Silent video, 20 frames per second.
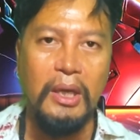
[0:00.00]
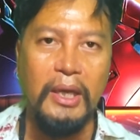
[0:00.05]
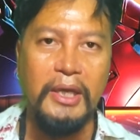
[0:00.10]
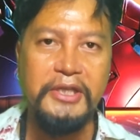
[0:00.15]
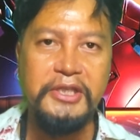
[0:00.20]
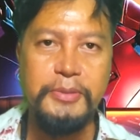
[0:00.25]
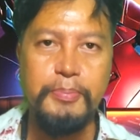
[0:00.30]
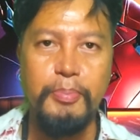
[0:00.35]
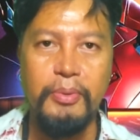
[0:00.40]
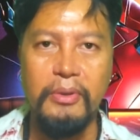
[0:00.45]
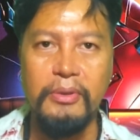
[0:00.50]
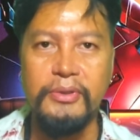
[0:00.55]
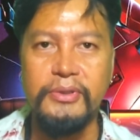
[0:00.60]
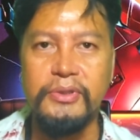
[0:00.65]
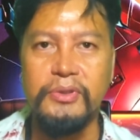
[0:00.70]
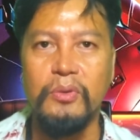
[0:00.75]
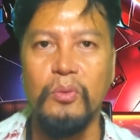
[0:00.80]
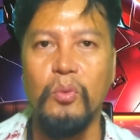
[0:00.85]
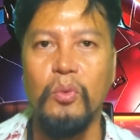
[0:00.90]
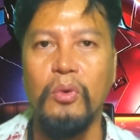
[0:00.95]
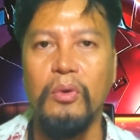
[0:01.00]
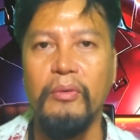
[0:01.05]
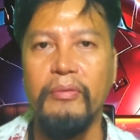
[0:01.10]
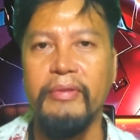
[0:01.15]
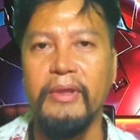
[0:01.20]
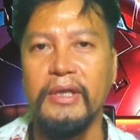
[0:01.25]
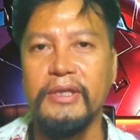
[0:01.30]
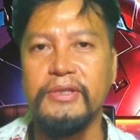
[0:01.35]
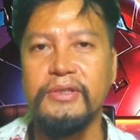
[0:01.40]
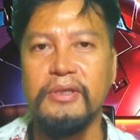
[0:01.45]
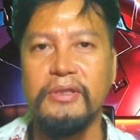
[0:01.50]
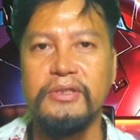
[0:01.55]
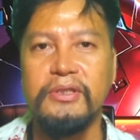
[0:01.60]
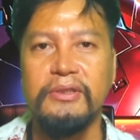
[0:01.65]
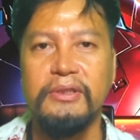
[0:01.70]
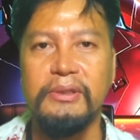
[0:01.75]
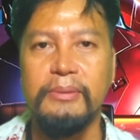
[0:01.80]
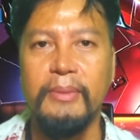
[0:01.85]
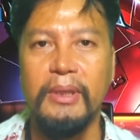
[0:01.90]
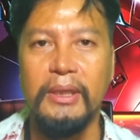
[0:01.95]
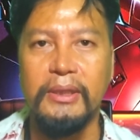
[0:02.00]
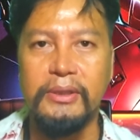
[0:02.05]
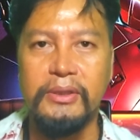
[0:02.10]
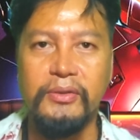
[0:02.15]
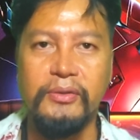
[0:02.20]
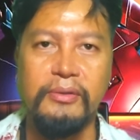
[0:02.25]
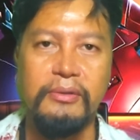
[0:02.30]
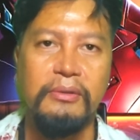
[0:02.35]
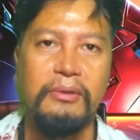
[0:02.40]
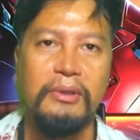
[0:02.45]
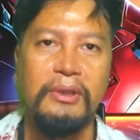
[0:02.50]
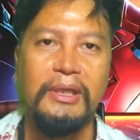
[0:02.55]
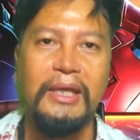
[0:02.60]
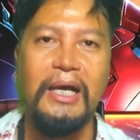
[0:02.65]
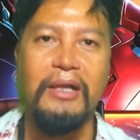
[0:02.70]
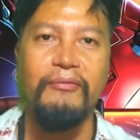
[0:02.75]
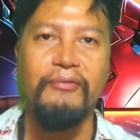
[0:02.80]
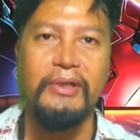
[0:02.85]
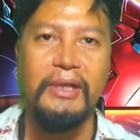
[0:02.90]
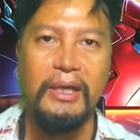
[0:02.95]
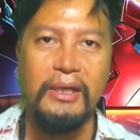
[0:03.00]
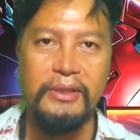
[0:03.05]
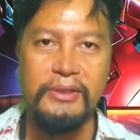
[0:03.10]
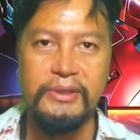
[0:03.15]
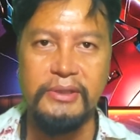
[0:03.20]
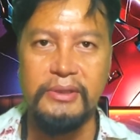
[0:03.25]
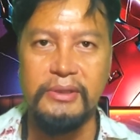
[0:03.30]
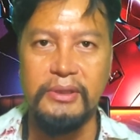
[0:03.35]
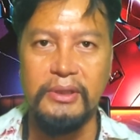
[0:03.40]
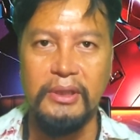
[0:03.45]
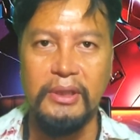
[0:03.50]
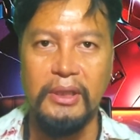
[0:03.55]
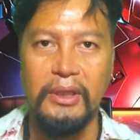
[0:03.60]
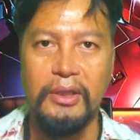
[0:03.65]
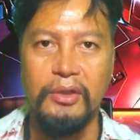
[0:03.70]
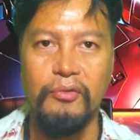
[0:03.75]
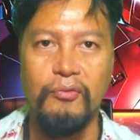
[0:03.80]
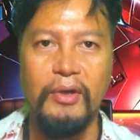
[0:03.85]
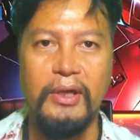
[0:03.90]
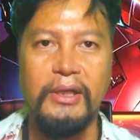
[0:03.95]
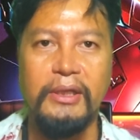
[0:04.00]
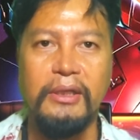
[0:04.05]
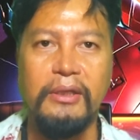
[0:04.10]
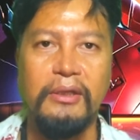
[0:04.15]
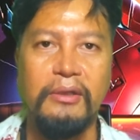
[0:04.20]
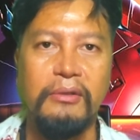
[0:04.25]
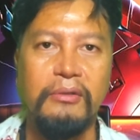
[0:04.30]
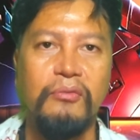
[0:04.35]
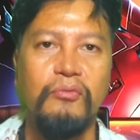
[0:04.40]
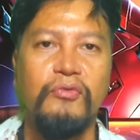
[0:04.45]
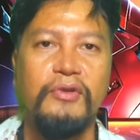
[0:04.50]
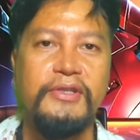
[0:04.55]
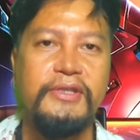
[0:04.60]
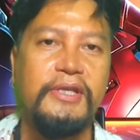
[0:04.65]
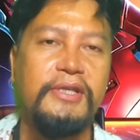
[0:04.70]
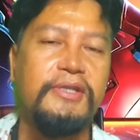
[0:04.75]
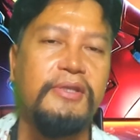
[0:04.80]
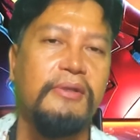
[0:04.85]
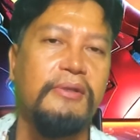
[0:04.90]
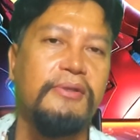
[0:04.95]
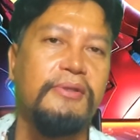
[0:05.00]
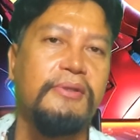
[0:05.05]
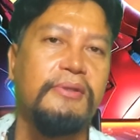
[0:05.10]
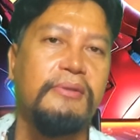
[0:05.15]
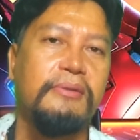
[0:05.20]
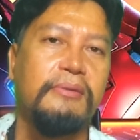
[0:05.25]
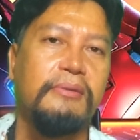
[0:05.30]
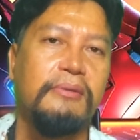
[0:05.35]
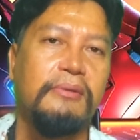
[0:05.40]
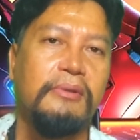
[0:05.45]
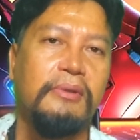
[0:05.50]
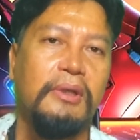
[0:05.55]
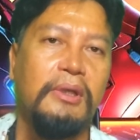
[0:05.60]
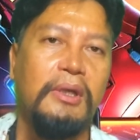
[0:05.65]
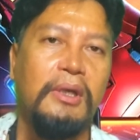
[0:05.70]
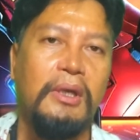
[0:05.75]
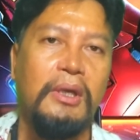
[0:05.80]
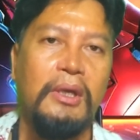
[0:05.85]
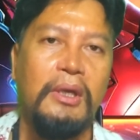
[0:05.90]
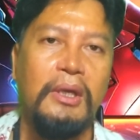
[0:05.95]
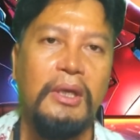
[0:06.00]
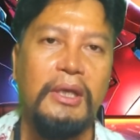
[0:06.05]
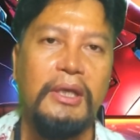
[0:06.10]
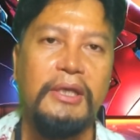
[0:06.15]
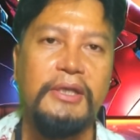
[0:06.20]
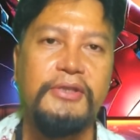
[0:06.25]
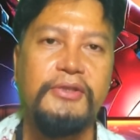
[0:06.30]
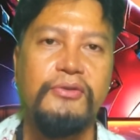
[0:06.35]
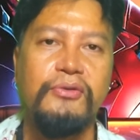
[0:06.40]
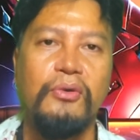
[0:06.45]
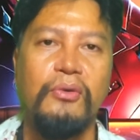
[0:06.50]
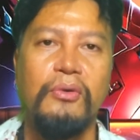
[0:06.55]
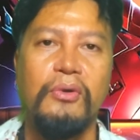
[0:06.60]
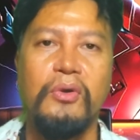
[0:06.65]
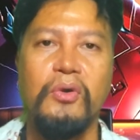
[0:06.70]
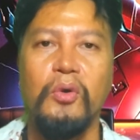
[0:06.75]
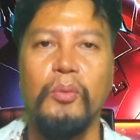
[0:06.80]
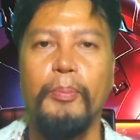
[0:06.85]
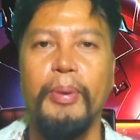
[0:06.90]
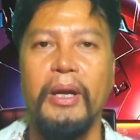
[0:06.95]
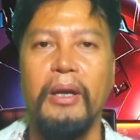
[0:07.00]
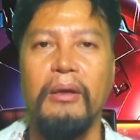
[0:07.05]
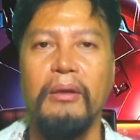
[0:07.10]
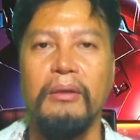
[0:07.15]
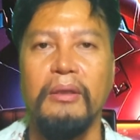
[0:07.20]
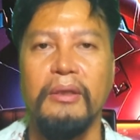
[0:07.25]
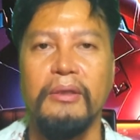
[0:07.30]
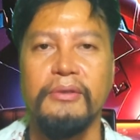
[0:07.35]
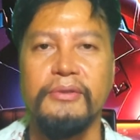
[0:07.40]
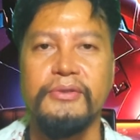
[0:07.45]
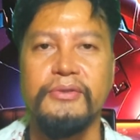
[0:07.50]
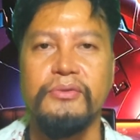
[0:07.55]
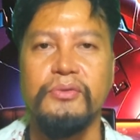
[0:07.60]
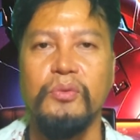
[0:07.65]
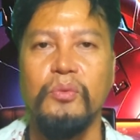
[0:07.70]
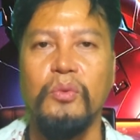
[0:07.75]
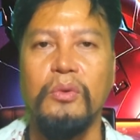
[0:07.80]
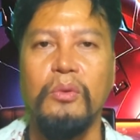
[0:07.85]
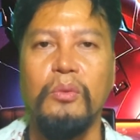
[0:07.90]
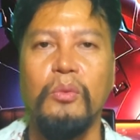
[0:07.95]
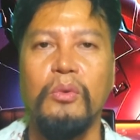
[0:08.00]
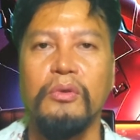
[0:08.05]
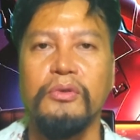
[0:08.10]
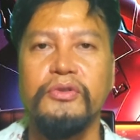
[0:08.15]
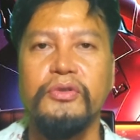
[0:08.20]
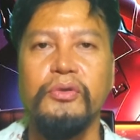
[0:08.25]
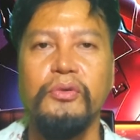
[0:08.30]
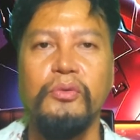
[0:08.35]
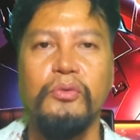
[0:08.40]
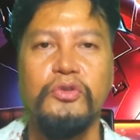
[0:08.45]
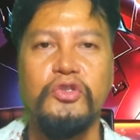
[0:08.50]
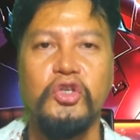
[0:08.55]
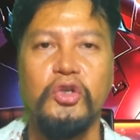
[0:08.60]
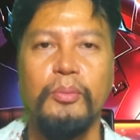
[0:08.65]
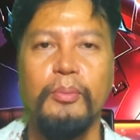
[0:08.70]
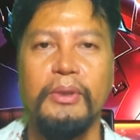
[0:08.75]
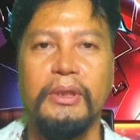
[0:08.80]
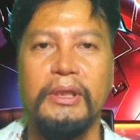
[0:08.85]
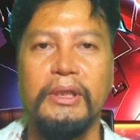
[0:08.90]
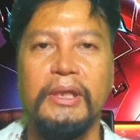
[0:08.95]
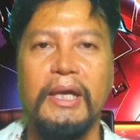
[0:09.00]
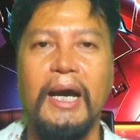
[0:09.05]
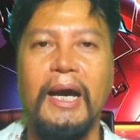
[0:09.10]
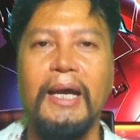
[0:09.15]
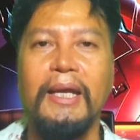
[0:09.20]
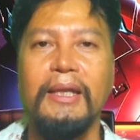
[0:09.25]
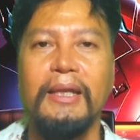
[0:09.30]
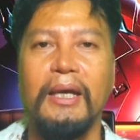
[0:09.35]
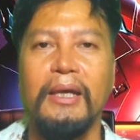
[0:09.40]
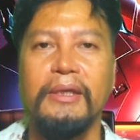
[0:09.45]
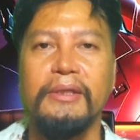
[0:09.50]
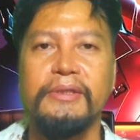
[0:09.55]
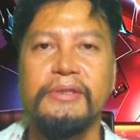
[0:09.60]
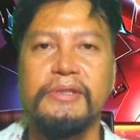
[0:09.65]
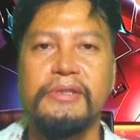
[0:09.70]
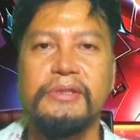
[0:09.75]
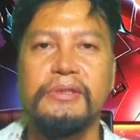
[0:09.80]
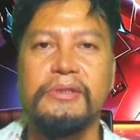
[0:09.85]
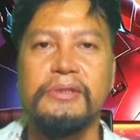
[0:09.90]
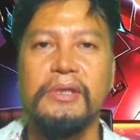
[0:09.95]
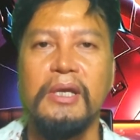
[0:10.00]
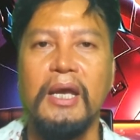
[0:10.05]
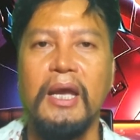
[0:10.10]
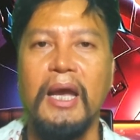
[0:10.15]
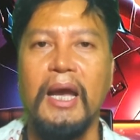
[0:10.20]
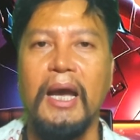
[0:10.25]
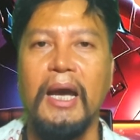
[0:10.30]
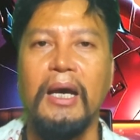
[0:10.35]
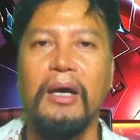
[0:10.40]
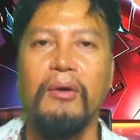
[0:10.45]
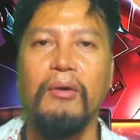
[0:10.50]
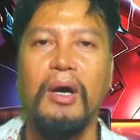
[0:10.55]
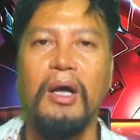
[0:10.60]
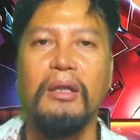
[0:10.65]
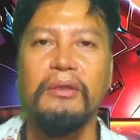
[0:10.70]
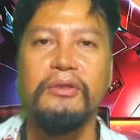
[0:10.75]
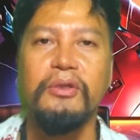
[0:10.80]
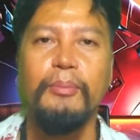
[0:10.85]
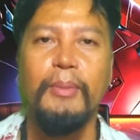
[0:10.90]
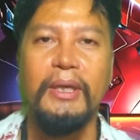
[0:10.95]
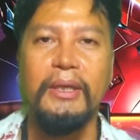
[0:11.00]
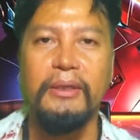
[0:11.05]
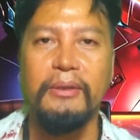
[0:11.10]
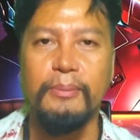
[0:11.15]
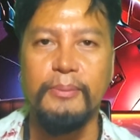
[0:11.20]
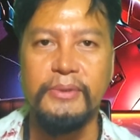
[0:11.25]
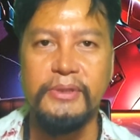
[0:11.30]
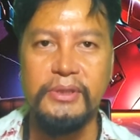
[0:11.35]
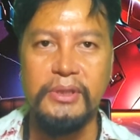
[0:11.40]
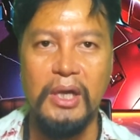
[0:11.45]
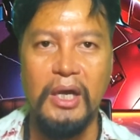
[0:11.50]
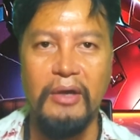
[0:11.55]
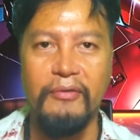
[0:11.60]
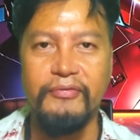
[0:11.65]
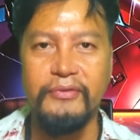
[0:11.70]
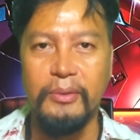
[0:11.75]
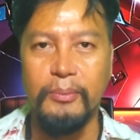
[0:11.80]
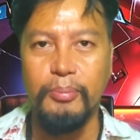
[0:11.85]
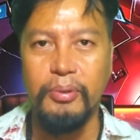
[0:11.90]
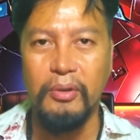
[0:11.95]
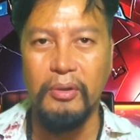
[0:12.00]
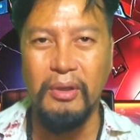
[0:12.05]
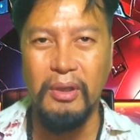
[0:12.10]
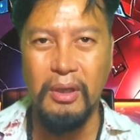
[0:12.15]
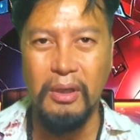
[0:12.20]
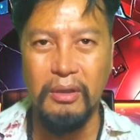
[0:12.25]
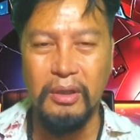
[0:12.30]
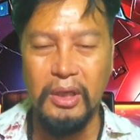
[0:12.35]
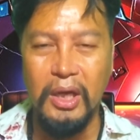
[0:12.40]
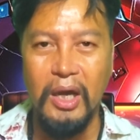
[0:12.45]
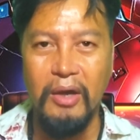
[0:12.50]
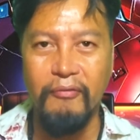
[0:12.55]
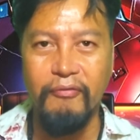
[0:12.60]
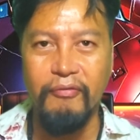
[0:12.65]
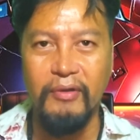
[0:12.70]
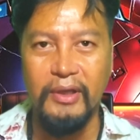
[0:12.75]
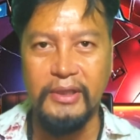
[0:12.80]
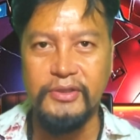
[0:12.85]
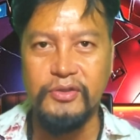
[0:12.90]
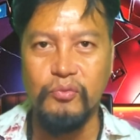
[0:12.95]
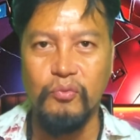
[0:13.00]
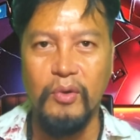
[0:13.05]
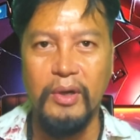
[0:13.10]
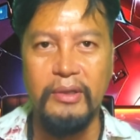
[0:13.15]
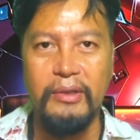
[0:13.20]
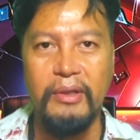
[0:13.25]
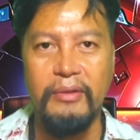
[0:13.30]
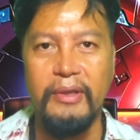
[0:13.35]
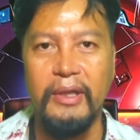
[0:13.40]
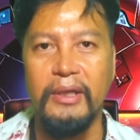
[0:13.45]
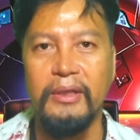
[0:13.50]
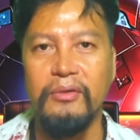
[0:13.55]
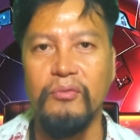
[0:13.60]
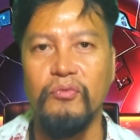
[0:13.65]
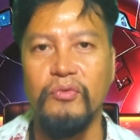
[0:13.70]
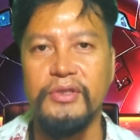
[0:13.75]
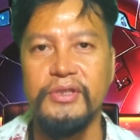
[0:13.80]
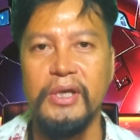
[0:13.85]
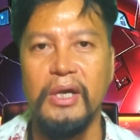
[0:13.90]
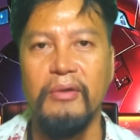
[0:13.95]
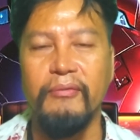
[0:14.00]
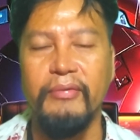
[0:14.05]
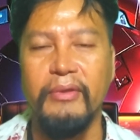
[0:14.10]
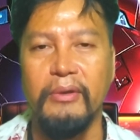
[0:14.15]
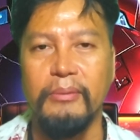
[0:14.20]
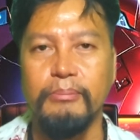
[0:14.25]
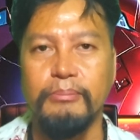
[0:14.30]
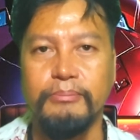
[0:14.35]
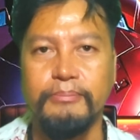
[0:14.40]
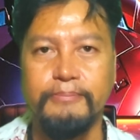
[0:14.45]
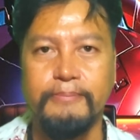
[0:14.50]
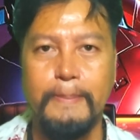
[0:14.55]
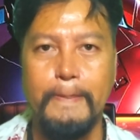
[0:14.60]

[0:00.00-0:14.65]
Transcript: experts warn that such a demand could galvanize Iranian resistance. Historical parallels to World War II Germany highlight how ultimatums often prolong conflicts rather than resolve them.